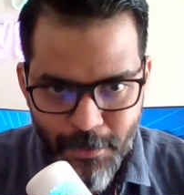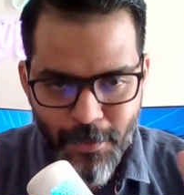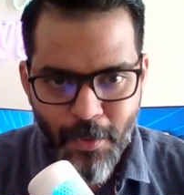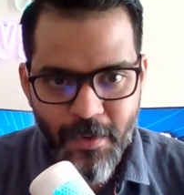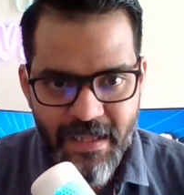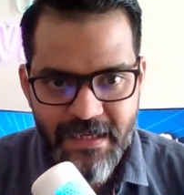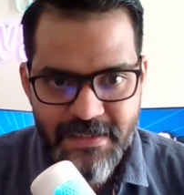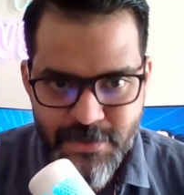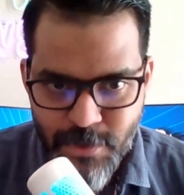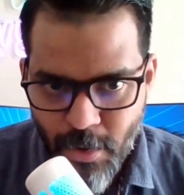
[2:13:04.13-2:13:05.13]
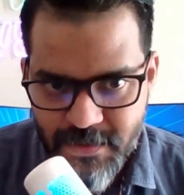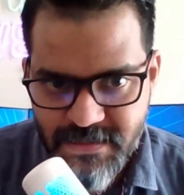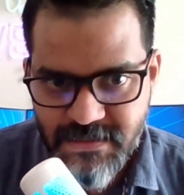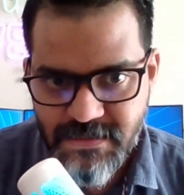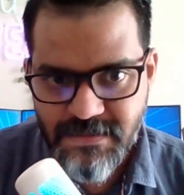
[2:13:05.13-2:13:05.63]
I don't own any
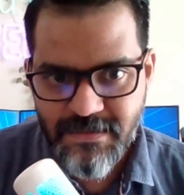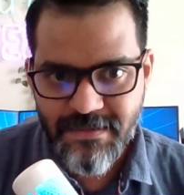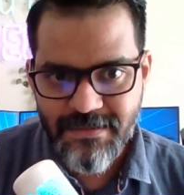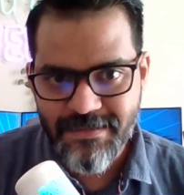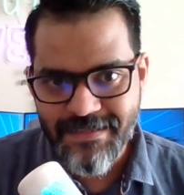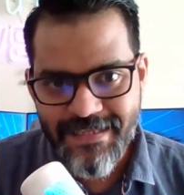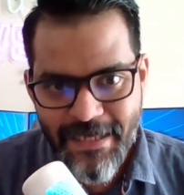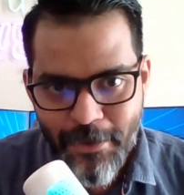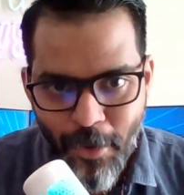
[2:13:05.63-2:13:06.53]
stocks uh, in